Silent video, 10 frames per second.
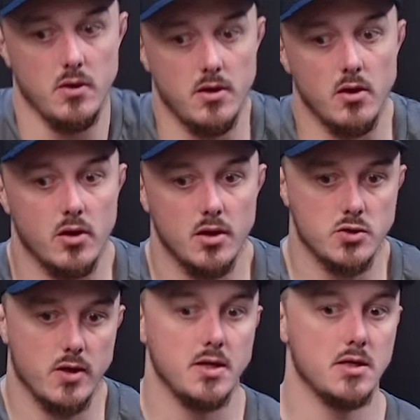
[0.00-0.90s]
look at
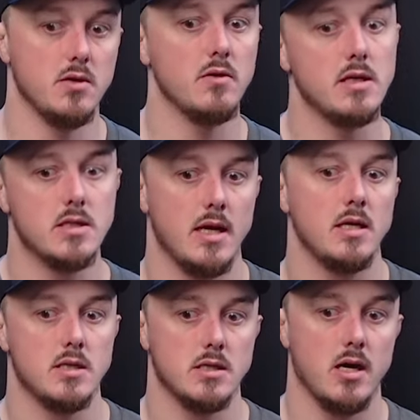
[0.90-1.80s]
trying to do these
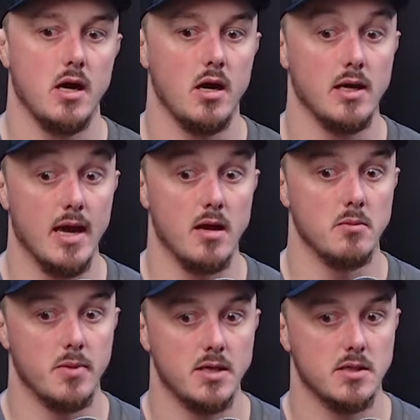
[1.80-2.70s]
things is that, again,
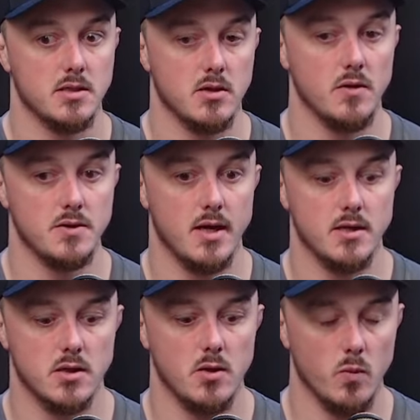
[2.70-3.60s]
back to this context,